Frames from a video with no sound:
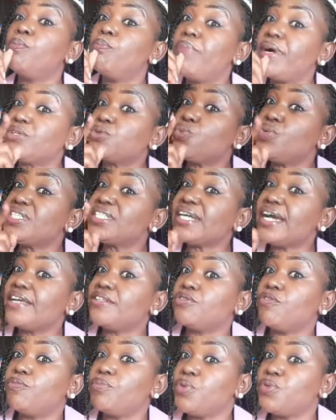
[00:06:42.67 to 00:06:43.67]
But which
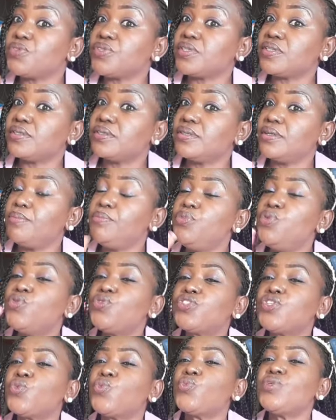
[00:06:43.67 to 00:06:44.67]
kind of music?
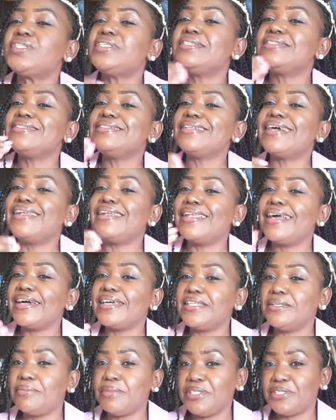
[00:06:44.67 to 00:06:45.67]
Music which is in
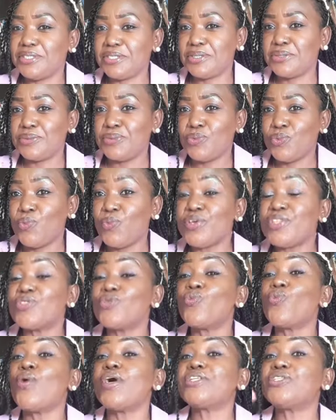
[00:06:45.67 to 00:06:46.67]
alignment with
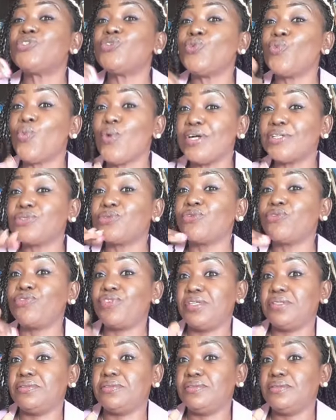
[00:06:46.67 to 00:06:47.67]
what you want to
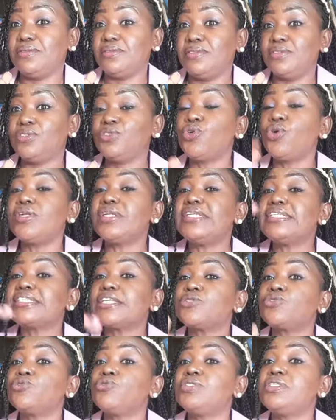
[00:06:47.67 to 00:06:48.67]
feel. Don't
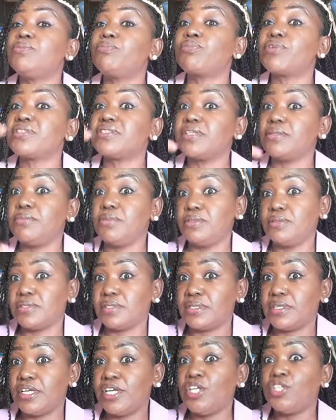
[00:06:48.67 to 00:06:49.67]
listen to depressing music.
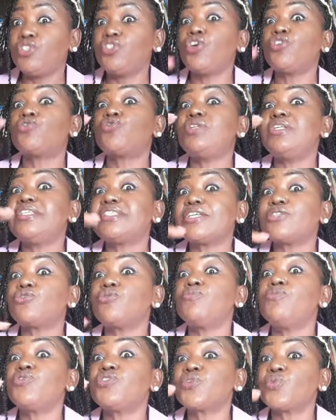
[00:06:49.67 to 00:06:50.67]
Don't listen to
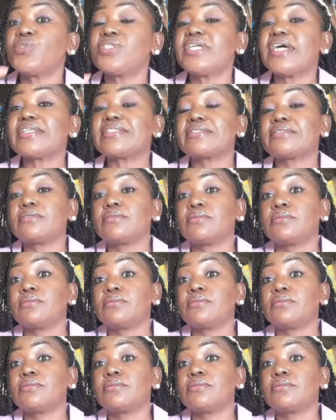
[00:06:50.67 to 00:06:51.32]
music which has